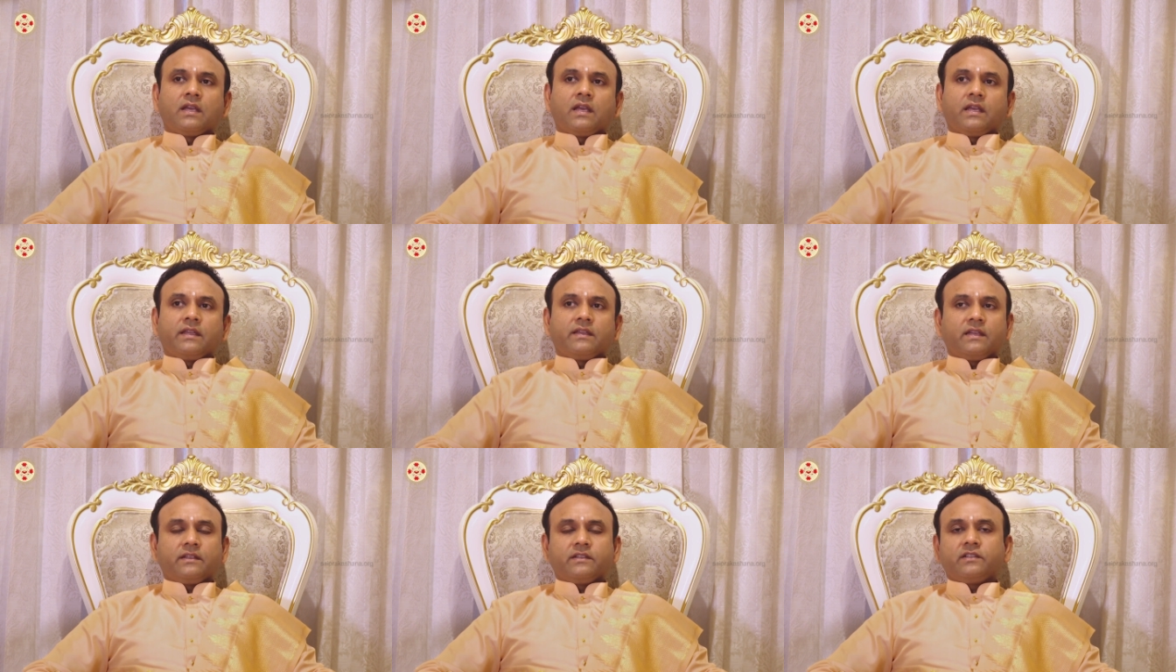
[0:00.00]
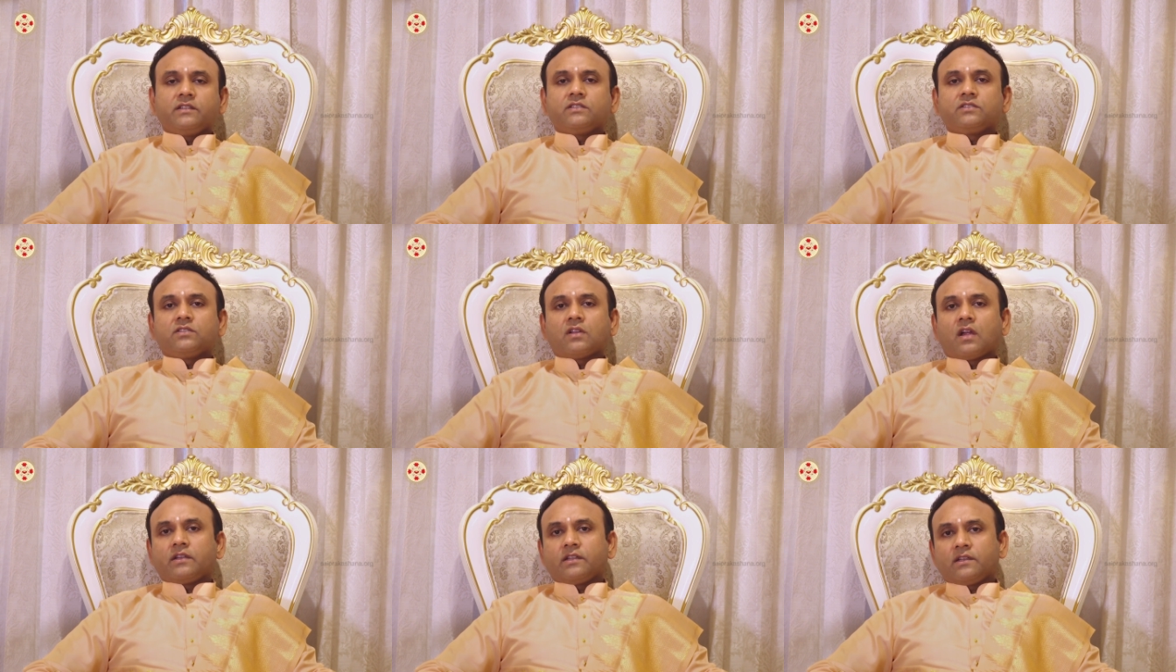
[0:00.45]
Yet it is
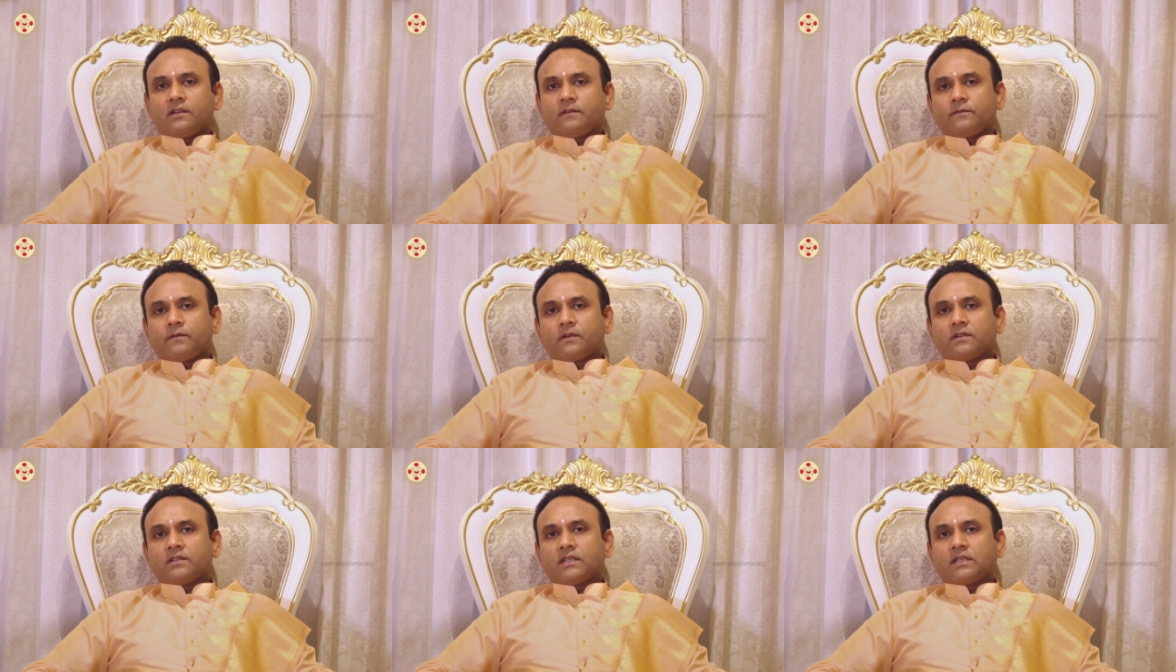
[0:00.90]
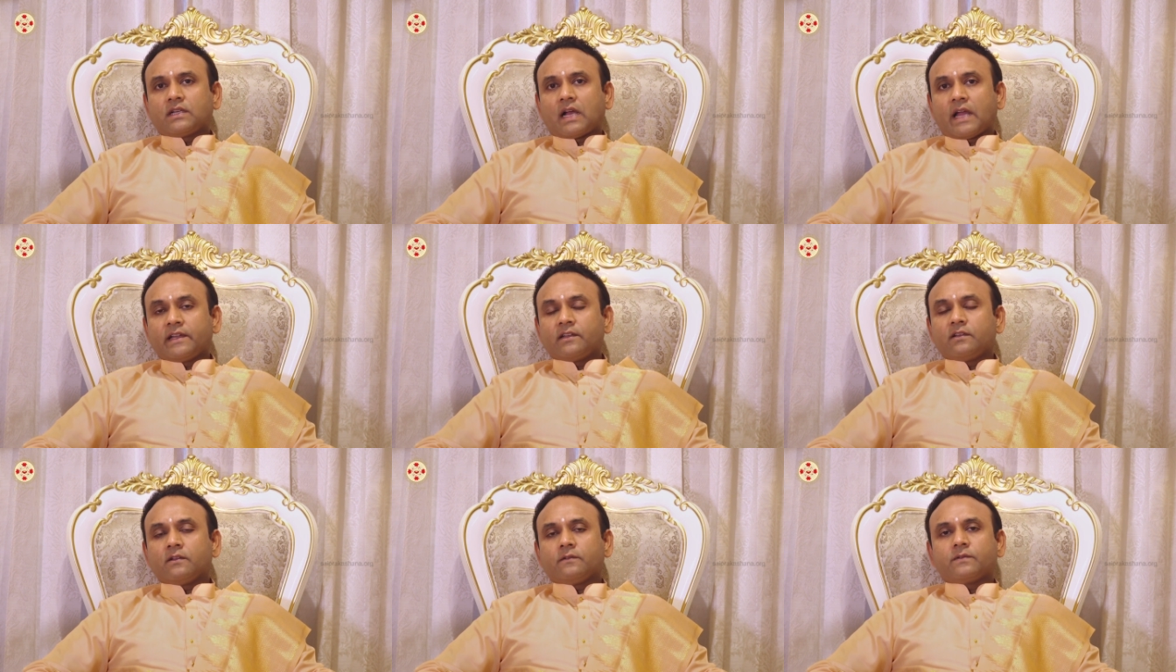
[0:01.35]
not enough for the
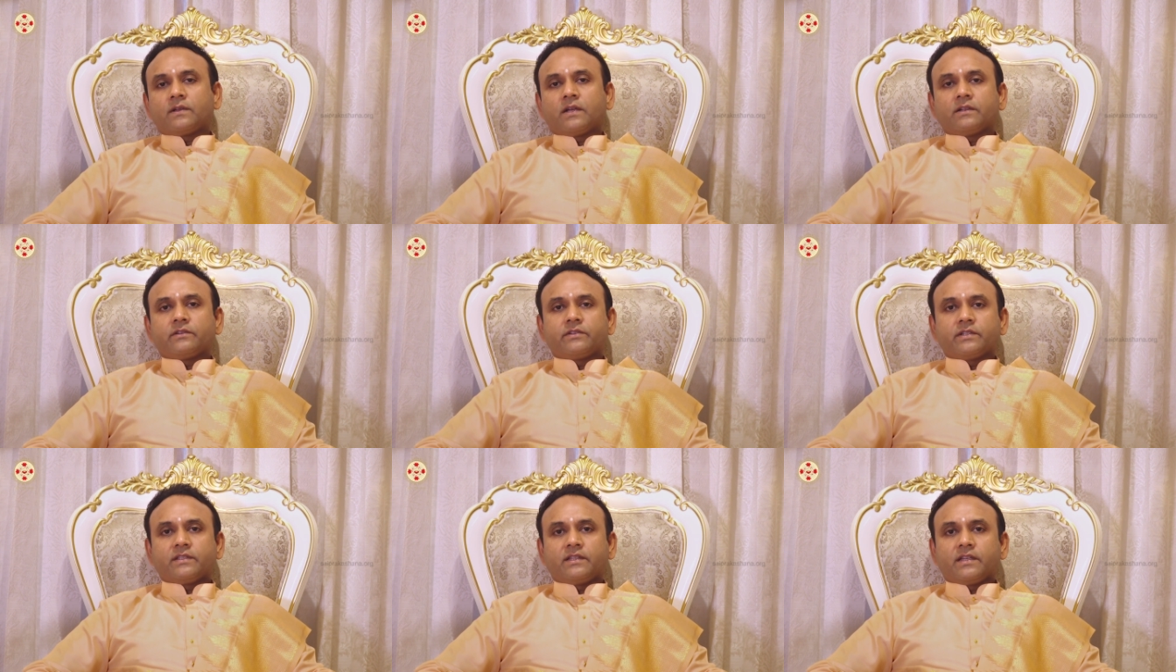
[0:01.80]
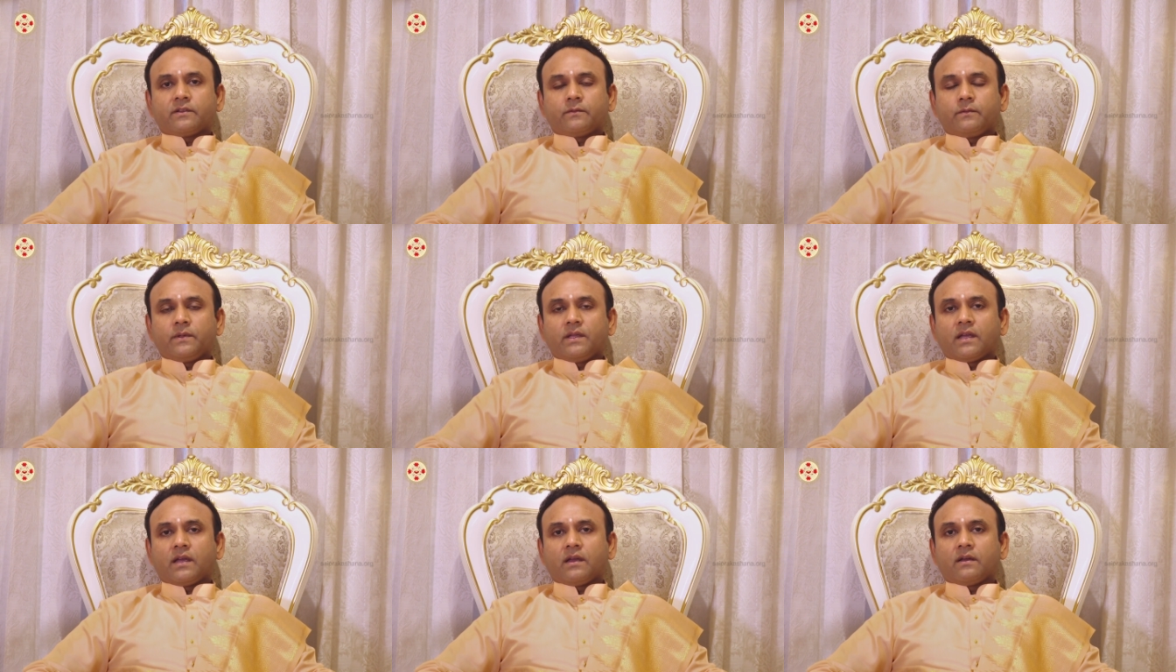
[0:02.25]
kind of country that
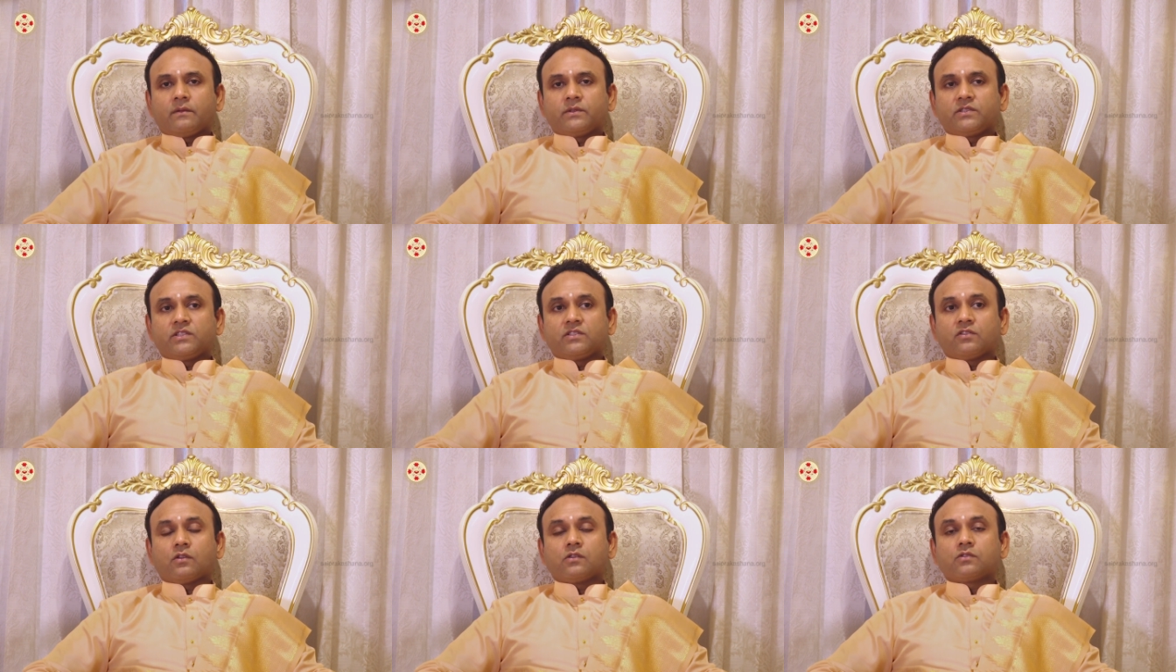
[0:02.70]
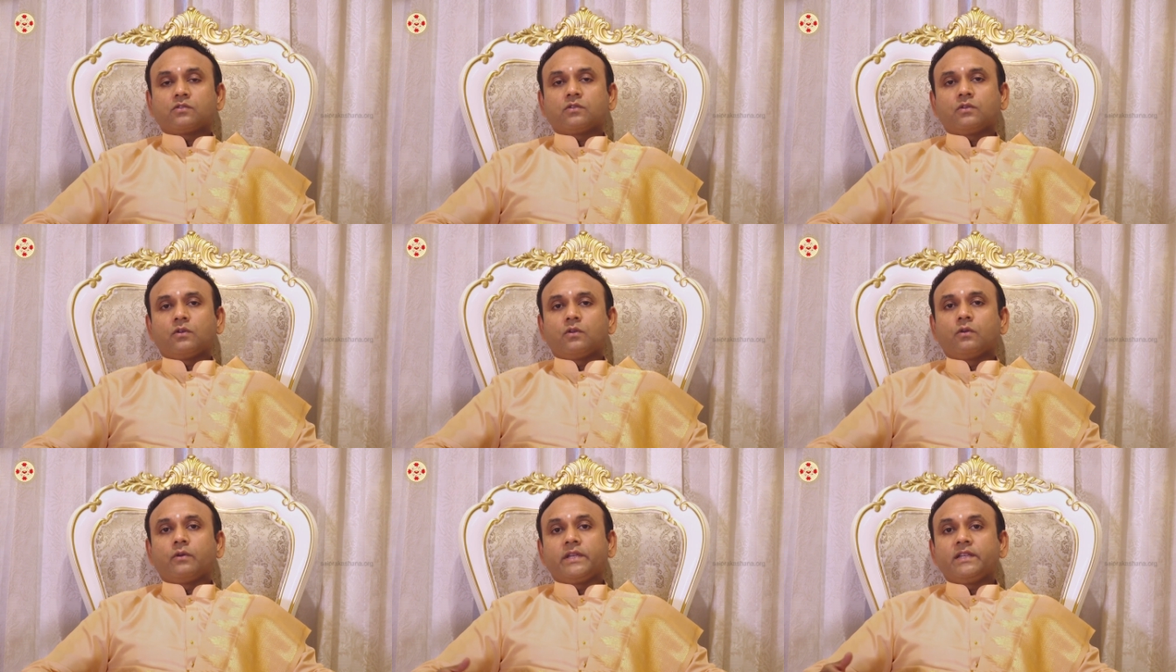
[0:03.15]
we are, which is also
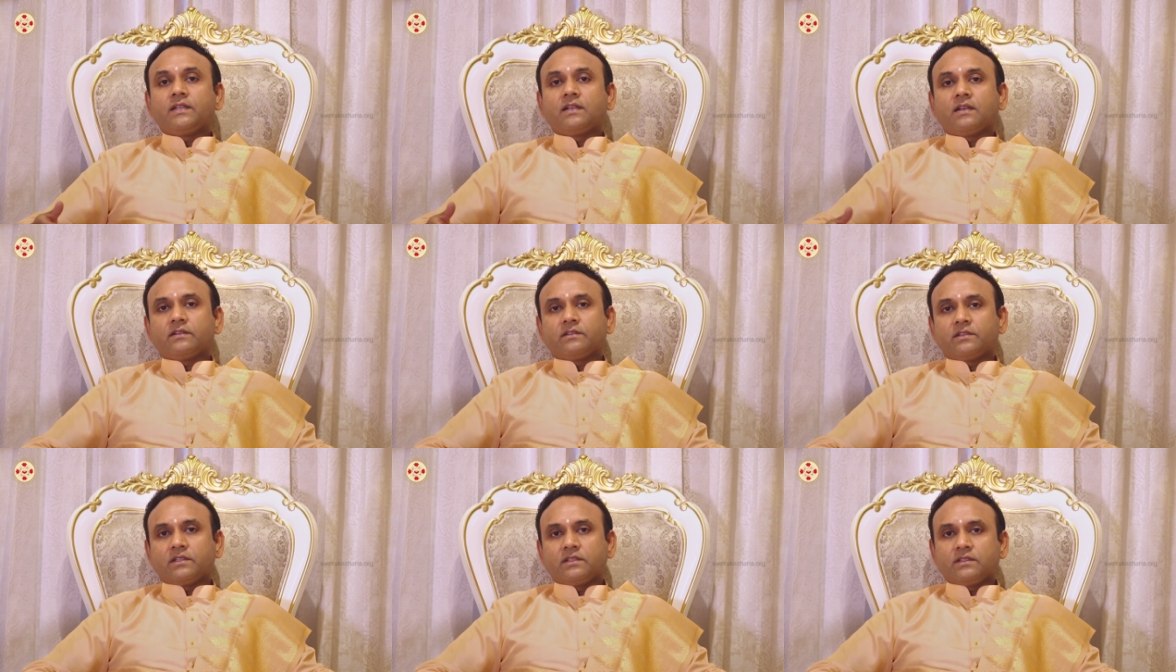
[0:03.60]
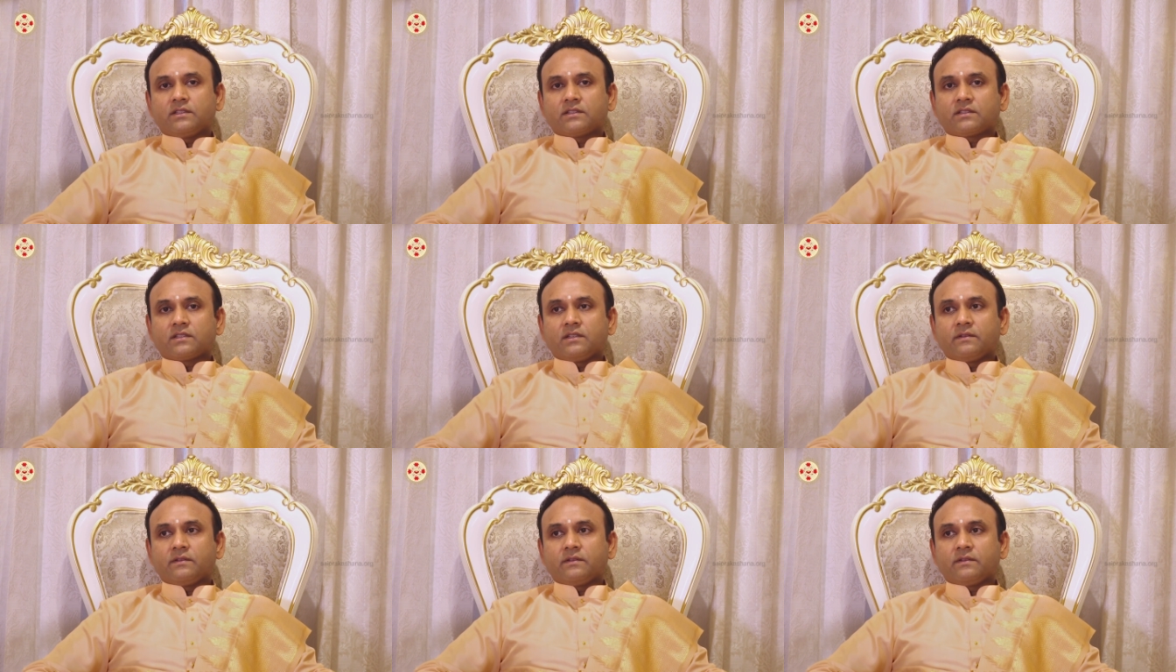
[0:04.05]
growing continuously.